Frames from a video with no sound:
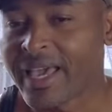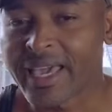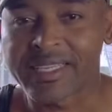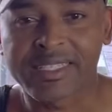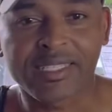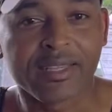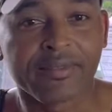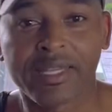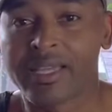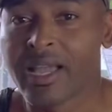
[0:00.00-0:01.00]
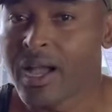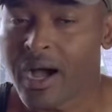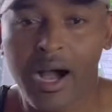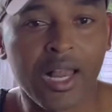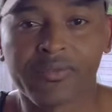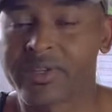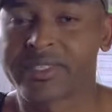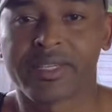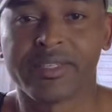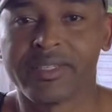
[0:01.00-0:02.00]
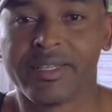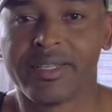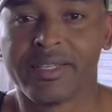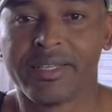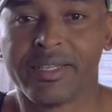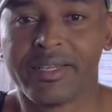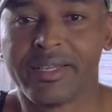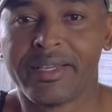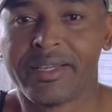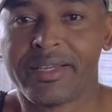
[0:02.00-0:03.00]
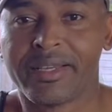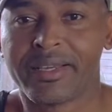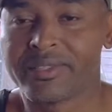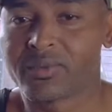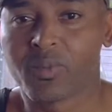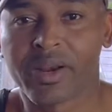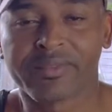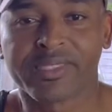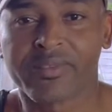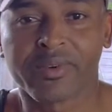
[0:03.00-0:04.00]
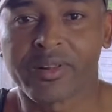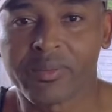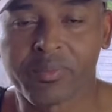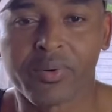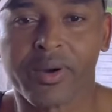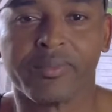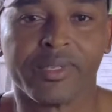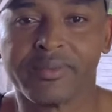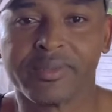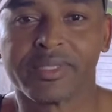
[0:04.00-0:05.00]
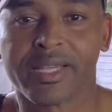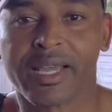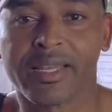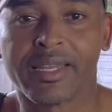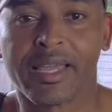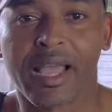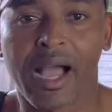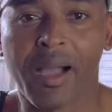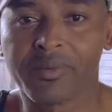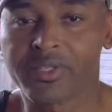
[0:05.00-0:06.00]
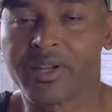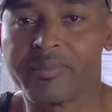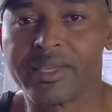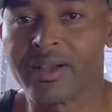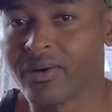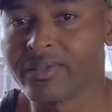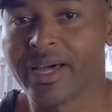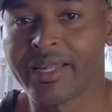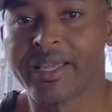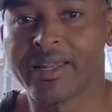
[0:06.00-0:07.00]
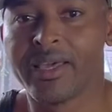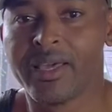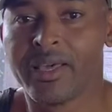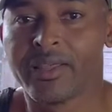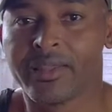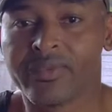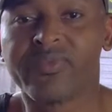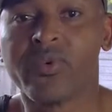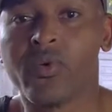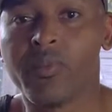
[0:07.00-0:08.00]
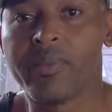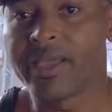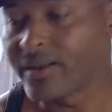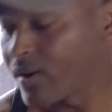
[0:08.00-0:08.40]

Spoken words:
excessively, all of a sudden, it's one of several problems, and I'm just going to be outlining the few main